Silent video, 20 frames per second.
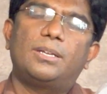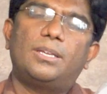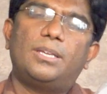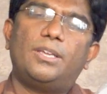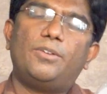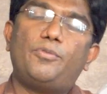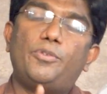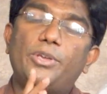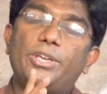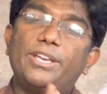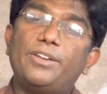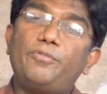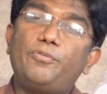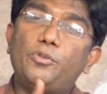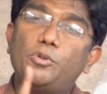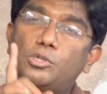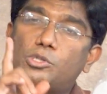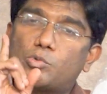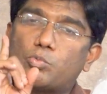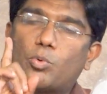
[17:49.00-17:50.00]
if you
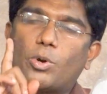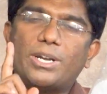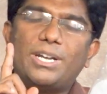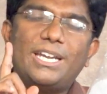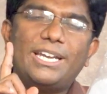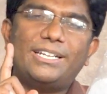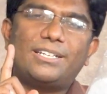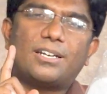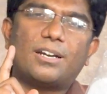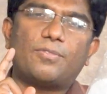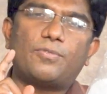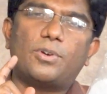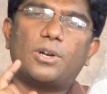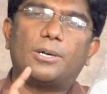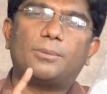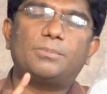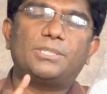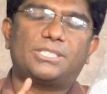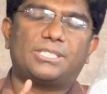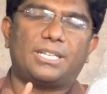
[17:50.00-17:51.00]
infuse 1 liter of
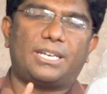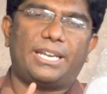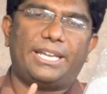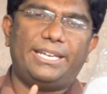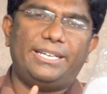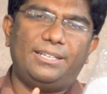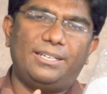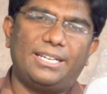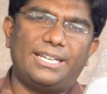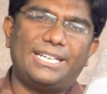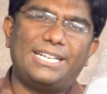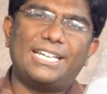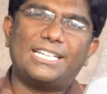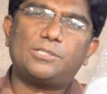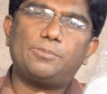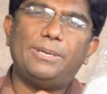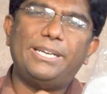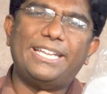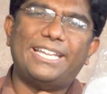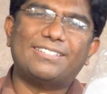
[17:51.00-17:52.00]
normal saline, it
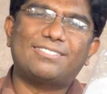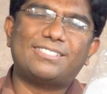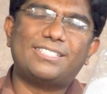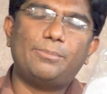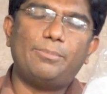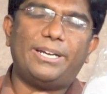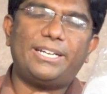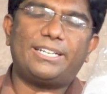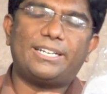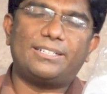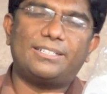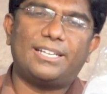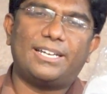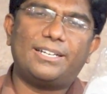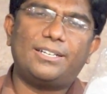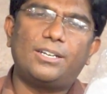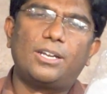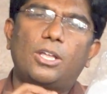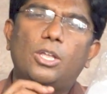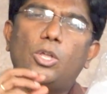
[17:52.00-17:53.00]
has been estimated
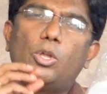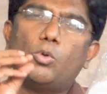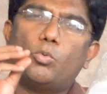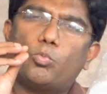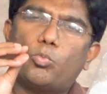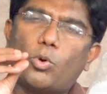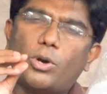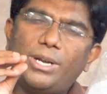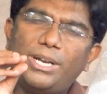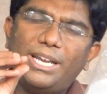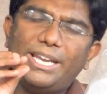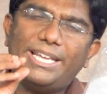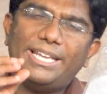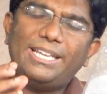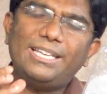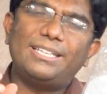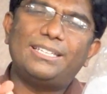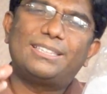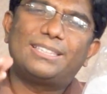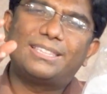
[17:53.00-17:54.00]
that
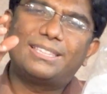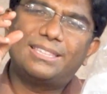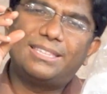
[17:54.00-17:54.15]
only